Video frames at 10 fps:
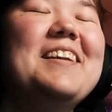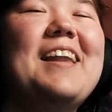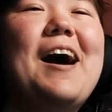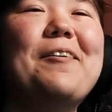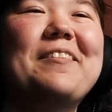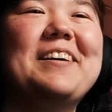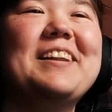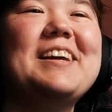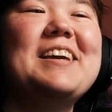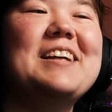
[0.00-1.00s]
Not
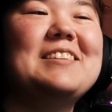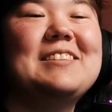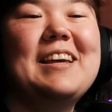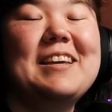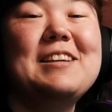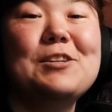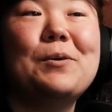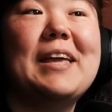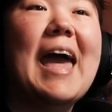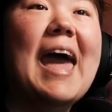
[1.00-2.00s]
really. It's that he's
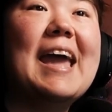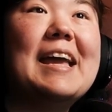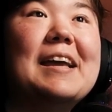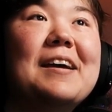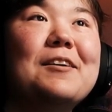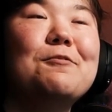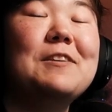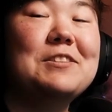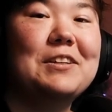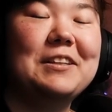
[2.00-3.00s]
okay
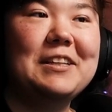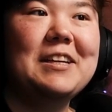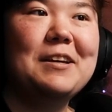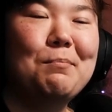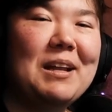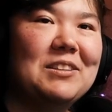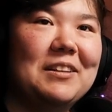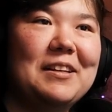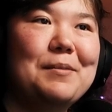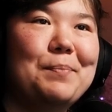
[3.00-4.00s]
physically and
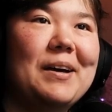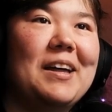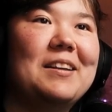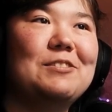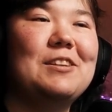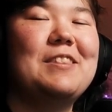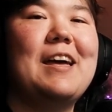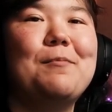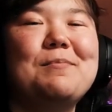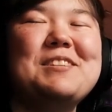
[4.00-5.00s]
mentally, but to
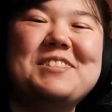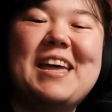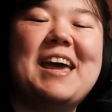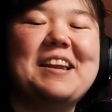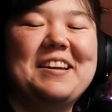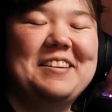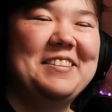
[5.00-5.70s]
them, he's dead.